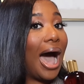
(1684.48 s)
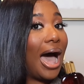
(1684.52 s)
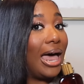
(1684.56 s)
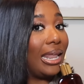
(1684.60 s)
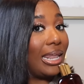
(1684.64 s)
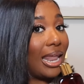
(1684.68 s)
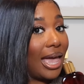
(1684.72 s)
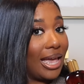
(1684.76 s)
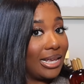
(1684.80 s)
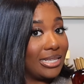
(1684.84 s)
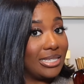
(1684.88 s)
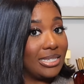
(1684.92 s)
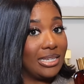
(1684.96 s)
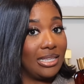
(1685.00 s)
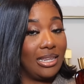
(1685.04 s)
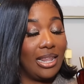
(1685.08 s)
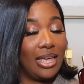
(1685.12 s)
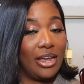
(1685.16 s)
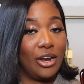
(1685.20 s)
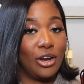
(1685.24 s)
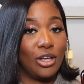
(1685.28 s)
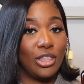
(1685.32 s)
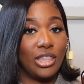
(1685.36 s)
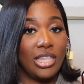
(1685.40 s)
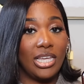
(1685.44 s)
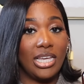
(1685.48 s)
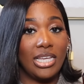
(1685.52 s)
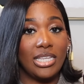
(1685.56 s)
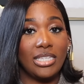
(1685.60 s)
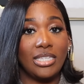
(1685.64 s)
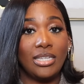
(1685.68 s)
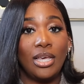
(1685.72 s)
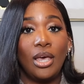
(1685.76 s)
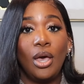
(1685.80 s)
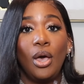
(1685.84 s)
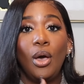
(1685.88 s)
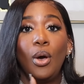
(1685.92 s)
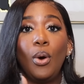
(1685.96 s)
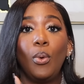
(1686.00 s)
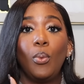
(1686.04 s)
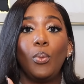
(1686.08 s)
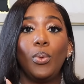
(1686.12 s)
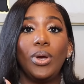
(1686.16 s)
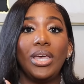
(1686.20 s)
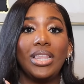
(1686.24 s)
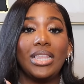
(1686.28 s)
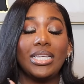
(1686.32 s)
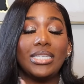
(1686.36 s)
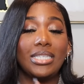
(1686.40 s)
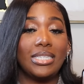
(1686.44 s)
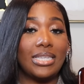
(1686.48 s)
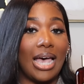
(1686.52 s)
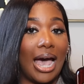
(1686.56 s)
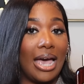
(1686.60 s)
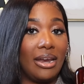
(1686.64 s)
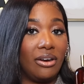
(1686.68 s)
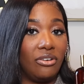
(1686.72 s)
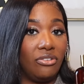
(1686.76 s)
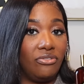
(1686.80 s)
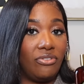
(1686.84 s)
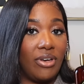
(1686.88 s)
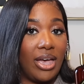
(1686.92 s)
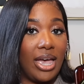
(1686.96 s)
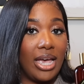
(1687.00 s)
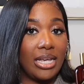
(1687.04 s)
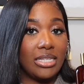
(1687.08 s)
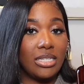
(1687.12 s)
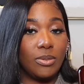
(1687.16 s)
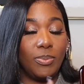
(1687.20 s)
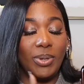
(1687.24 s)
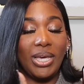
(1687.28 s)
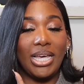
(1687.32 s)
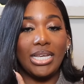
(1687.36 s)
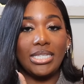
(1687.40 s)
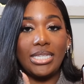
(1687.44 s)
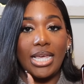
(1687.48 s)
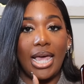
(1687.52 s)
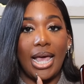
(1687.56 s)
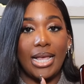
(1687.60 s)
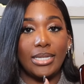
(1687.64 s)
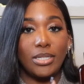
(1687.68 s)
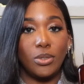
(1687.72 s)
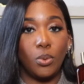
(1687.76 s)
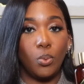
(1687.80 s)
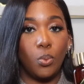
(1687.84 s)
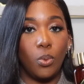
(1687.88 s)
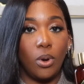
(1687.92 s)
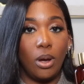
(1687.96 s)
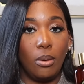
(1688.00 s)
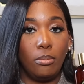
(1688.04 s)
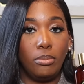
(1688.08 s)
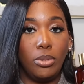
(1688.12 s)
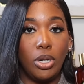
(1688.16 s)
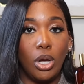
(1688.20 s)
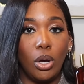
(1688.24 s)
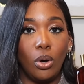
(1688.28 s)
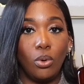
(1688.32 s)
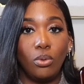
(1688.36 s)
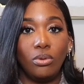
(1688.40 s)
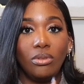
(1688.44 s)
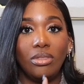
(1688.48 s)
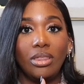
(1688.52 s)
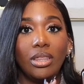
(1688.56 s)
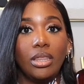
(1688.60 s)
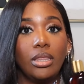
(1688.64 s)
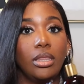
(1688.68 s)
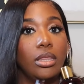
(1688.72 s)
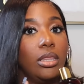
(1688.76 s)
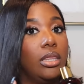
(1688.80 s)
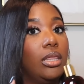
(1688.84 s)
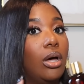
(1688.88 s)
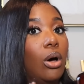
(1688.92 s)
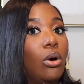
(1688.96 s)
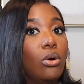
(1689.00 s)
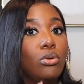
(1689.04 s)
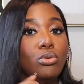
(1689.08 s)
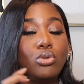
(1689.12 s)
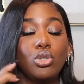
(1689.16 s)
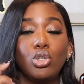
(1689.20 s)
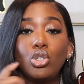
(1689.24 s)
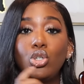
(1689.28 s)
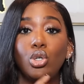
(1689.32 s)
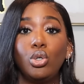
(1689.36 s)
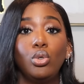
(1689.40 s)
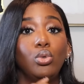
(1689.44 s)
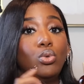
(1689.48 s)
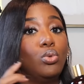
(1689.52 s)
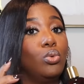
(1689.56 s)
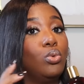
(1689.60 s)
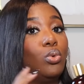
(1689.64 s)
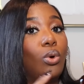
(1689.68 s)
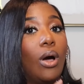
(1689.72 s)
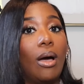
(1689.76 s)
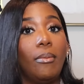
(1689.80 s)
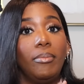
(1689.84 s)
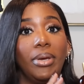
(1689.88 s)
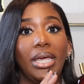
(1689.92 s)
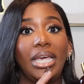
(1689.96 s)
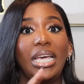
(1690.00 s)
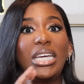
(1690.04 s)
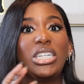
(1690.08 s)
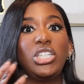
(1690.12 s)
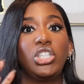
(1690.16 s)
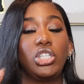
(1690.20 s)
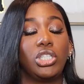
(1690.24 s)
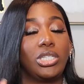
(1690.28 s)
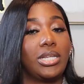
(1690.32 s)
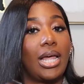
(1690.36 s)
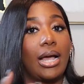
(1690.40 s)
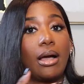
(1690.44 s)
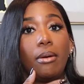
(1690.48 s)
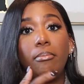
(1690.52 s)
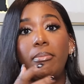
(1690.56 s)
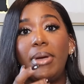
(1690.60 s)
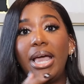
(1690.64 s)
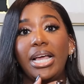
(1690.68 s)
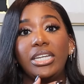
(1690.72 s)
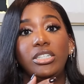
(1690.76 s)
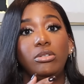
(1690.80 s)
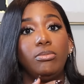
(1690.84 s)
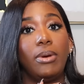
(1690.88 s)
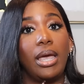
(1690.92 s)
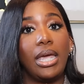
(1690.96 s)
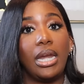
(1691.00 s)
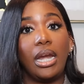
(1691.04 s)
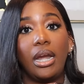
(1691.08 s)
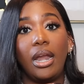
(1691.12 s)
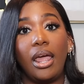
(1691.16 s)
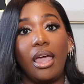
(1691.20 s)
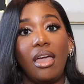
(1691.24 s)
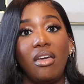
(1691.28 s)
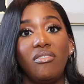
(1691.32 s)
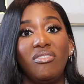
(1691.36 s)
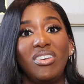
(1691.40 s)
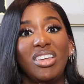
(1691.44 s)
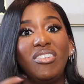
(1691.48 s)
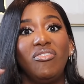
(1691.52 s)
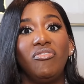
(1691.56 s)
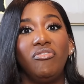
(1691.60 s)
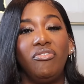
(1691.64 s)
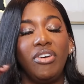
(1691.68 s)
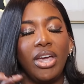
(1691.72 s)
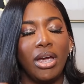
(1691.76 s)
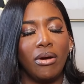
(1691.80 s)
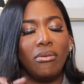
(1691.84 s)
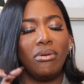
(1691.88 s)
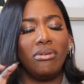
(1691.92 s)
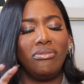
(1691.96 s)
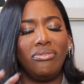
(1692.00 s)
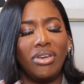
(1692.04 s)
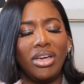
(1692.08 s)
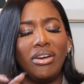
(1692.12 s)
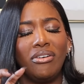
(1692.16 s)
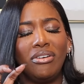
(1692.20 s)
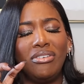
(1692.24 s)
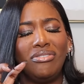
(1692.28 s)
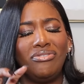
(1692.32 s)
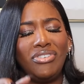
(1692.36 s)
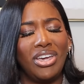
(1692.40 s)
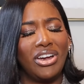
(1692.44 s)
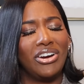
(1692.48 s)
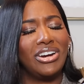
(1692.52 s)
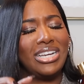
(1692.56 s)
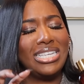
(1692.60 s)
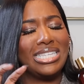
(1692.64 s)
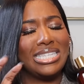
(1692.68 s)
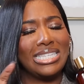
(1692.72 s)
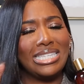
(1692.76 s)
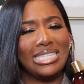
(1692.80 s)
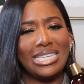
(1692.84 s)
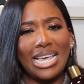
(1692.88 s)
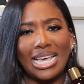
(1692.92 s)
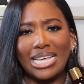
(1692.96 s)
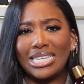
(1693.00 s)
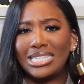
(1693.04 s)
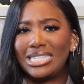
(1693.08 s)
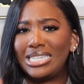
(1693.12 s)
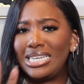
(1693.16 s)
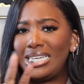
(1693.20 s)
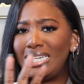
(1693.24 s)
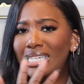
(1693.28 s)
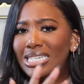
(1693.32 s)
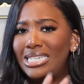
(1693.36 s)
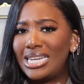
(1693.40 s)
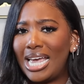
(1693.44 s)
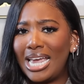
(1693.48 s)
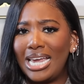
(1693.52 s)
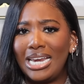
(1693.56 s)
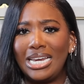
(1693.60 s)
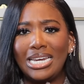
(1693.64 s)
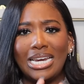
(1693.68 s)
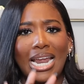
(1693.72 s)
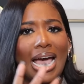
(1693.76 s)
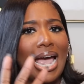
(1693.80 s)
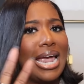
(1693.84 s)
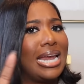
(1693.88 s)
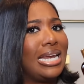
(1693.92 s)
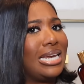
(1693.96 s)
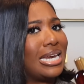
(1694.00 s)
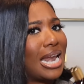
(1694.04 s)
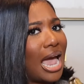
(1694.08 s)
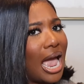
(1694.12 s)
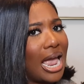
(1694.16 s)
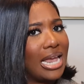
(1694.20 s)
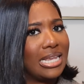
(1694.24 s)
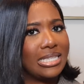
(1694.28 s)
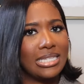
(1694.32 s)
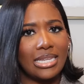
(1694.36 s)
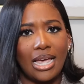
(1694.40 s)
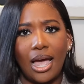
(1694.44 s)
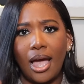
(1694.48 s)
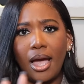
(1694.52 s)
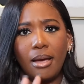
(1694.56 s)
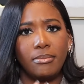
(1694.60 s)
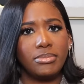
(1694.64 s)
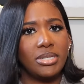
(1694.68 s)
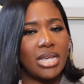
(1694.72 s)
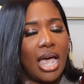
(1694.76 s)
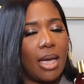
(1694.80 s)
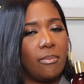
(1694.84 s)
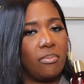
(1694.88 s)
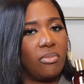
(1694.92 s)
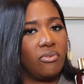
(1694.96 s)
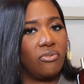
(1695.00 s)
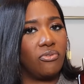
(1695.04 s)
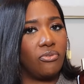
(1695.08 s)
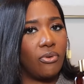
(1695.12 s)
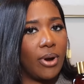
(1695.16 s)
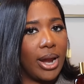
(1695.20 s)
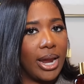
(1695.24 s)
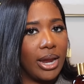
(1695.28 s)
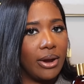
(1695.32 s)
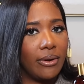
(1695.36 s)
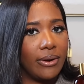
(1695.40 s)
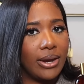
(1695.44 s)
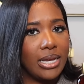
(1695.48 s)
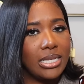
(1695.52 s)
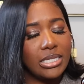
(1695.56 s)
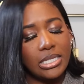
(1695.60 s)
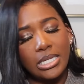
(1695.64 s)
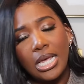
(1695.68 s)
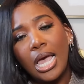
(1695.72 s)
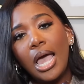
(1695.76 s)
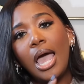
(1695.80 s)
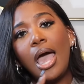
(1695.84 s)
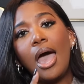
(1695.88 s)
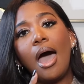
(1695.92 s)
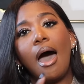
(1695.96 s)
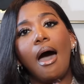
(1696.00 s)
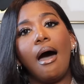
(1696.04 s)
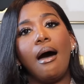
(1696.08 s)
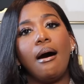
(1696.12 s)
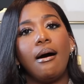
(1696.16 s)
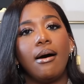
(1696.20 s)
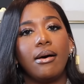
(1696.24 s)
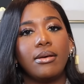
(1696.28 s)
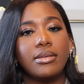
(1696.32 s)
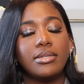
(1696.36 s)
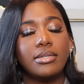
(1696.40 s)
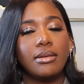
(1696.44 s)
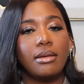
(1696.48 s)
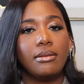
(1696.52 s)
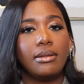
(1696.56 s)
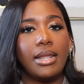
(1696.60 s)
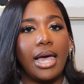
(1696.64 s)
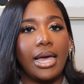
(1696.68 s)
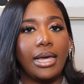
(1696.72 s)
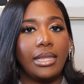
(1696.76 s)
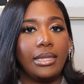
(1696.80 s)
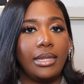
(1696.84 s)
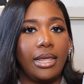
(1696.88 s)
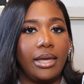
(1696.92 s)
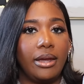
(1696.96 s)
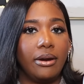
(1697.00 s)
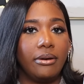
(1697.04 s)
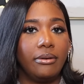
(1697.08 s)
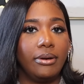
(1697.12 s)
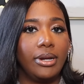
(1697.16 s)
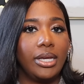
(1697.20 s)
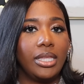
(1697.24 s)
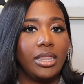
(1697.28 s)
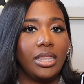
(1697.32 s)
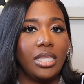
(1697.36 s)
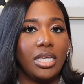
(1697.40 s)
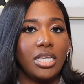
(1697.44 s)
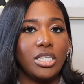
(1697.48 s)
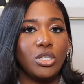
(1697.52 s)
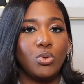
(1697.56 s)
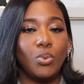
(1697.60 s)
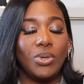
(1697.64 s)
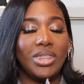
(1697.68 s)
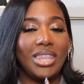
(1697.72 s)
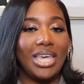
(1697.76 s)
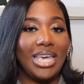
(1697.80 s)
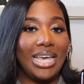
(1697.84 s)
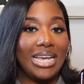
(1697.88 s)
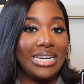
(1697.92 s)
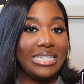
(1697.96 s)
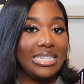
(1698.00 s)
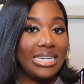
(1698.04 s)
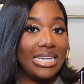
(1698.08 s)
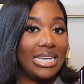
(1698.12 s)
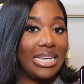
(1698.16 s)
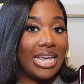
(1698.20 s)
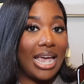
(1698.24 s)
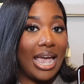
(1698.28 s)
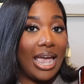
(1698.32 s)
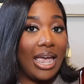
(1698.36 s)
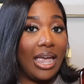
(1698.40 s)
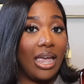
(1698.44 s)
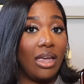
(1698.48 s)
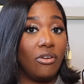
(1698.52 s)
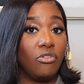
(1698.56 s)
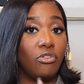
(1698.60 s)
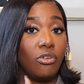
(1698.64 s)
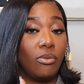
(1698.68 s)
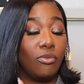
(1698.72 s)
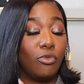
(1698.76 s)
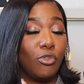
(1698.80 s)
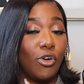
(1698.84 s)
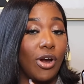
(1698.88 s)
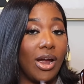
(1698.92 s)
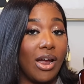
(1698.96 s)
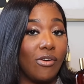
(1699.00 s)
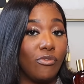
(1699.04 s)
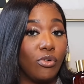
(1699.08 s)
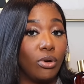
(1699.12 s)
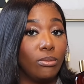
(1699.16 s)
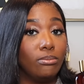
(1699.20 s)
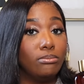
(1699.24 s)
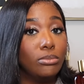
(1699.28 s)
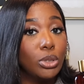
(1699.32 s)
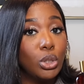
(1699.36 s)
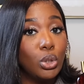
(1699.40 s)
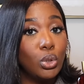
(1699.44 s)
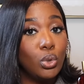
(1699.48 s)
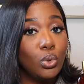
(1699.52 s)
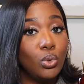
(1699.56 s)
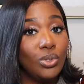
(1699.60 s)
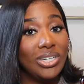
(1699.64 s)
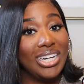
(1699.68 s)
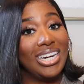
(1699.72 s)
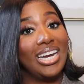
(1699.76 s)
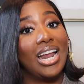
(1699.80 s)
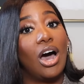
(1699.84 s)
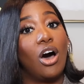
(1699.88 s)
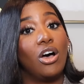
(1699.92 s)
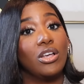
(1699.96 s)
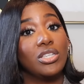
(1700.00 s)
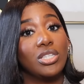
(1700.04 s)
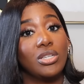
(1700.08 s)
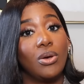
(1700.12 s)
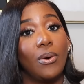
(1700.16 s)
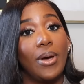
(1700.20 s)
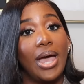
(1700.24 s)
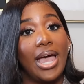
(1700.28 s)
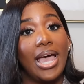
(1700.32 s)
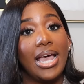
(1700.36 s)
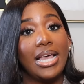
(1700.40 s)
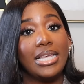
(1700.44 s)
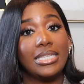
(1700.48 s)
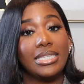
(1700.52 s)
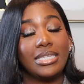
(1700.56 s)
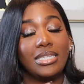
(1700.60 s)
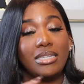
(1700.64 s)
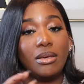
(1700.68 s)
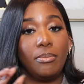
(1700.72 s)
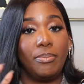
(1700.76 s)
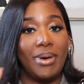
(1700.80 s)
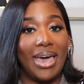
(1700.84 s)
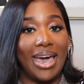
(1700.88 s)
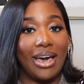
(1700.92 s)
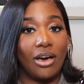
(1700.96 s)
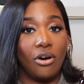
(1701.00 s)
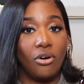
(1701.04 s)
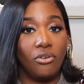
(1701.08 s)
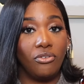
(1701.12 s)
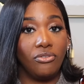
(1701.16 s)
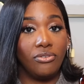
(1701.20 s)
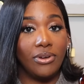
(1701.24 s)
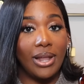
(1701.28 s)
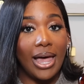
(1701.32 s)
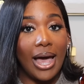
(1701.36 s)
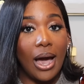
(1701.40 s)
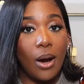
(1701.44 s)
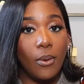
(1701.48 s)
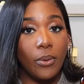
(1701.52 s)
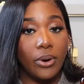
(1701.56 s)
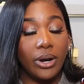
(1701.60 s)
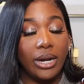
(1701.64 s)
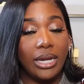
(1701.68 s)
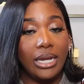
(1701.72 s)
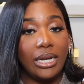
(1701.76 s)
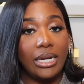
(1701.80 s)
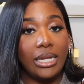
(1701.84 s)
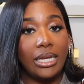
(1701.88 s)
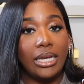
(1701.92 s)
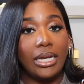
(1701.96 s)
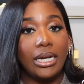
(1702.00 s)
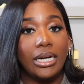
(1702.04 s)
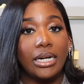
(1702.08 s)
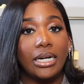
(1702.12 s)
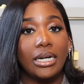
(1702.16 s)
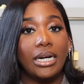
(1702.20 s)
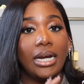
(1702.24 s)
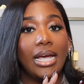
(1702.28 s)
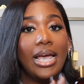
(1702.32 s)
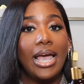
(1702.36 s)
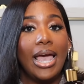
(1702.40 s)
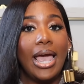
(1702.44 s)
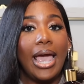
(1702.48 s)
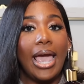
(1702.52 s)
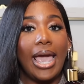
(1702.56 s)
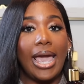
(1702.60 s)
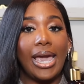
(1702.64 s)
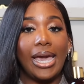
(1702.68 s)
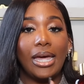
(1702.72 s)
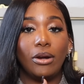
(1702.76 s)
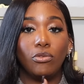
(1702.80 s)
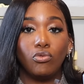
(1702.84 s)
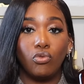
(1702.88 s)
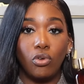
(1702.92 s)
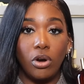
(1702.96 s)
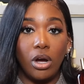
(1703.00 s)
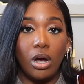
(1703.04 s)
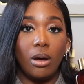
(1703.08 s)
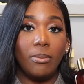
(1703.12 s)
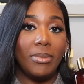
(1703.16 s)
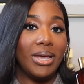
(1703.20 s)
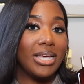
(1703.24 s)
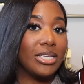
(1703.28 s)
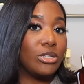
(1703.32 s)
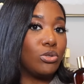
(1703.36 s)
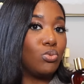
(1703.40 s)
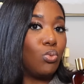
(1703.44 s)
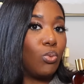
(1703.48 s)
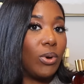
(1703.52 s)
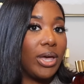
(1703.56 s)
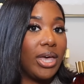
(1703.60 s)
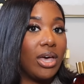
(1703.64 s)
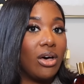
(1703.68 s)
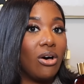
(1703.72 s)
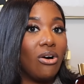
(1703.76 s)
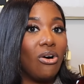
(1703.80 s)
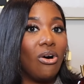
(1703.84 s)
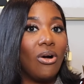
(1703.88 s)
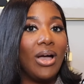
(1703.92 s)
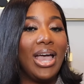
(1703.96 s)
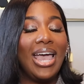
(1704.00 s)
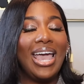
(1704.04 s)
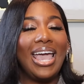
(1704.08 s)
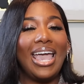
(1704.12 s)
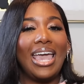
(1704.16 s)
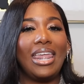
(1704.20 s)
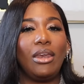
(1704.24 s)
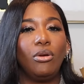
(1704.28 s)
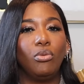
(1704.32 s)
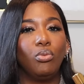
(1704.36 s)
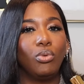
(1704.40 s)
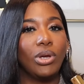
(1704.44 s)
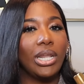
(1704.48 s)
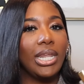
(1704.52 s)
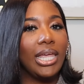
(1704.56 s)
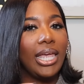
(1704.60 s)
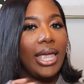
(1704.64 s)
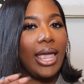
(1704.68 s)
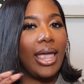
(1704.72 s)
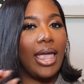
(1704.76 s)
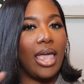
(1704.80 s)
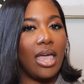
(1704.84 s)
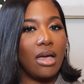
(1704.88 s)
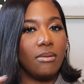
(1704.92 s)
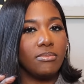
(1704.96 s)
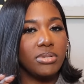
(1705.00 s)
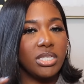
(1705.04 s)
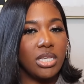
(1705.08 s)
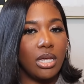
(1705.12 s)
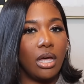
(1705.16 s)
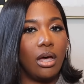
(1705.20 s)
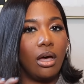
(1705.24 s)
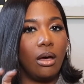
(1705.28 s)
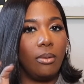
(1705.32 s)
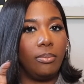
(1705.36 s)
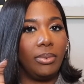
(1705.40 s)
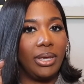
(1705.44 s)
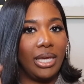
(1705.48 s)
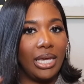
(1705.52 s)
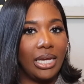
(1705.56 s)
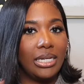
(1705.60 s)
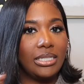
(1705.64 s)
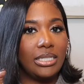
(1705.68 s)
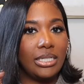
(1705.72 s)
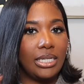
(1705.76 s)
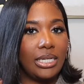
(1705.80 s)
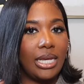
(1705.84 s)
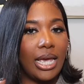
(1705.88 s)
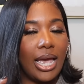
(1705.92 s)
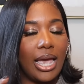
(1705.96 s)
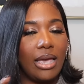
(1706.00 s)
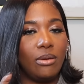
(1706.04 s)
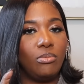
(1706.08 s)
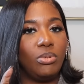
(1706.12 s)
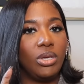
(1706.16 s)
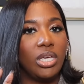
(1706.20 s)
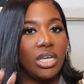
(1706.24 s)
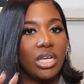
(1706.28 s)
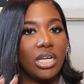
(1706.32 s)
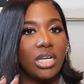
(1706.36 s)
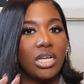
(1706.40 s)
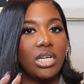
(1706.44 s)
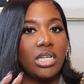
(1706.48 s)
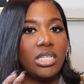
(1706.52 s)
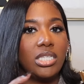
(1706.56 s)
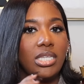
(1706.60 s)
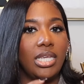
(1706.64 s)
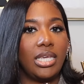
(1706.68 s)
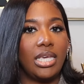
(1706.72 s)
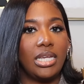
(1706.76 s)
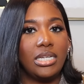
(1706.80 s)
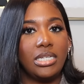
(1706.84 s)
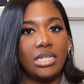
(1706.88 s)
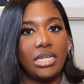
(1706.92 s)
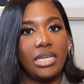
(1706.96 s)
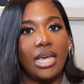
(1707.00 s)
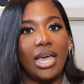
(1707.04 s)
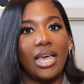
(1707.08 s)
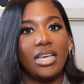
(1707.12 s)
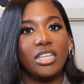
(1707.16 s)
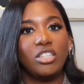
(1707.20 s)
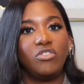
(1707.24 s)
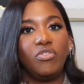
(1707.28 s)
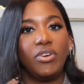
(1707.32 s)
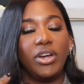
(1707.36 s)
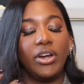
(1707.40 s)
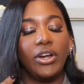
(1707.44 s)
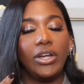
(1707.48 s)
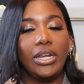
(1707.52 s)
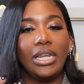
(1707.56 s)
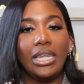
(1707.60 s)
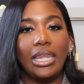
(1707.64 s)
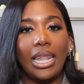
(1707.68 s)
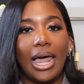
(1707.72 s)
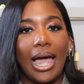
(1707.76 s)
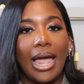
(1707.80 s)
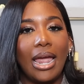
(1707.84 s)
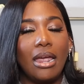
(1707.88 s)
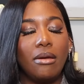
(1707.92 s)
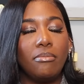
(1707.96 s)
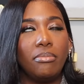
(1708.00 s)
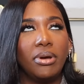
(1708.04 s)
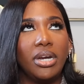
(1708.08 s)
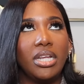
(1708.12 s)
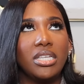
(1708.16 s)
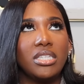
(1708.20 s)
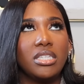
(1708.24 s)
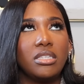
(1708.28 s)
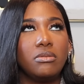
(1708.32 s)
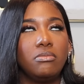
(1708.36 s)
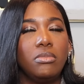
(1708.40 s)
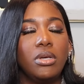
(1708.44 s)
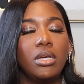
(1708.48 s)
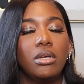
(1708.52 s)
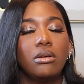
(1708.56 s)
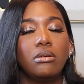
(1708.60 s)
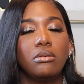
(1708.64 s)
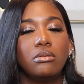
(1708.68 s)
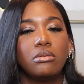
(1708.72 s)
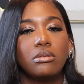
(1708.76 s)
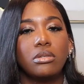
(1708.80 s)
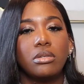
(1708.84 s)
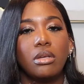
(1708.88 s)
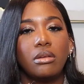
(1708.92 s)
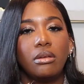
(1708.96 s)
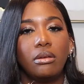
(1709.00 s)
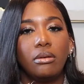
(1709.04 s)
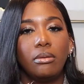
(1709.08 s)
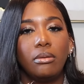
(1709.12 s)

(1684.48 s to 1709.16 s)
i like to layer this with side effect because it has a rum note those two, I mean, it's just like a match made in heaven. Very, very, very sexy date night, nighttime type of fragrance. I also like layering this with NDA from Forever Mood. It also has tobacco flower in here and rum as well. And it really amps up NDA because NDA is very light, but it smells